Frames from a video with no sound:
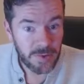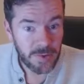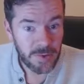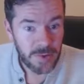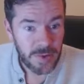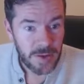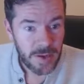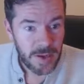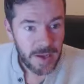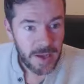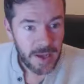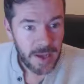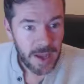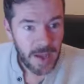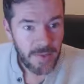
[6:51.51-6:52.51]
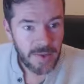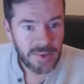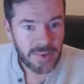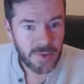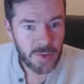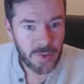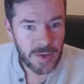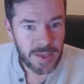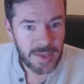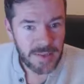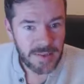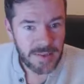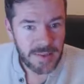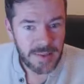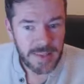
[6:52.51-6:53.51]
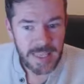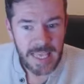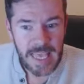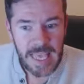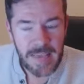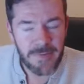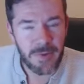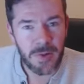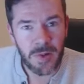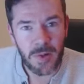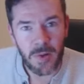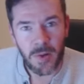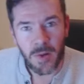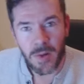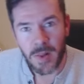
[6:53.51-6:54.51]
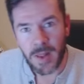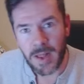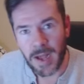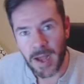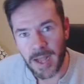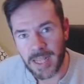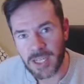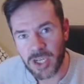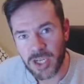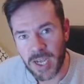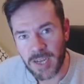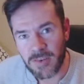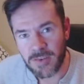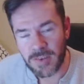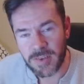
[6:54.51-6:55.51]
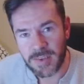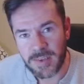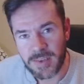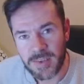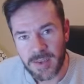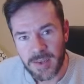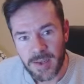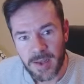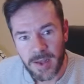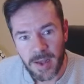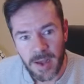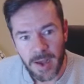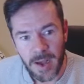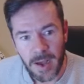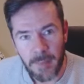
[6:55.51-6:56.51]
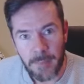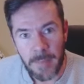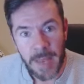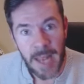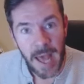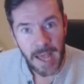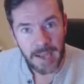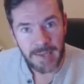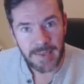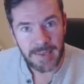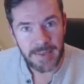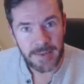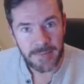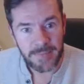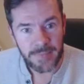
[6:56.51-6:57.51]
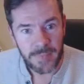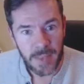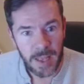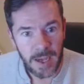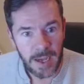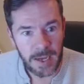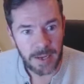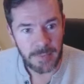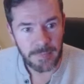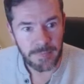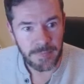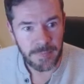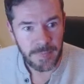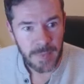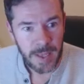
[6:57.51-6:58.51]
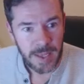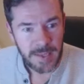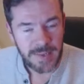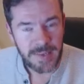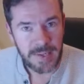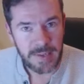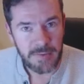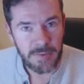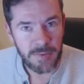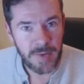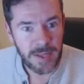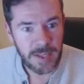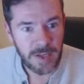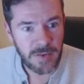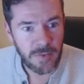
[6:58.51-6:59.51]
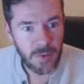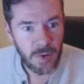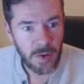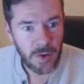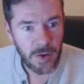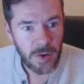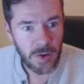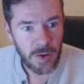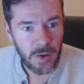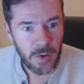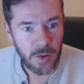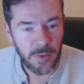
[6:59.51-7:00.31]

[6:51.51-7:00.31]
And the story is that the evil Enchantress, Minax, seeks revenge for her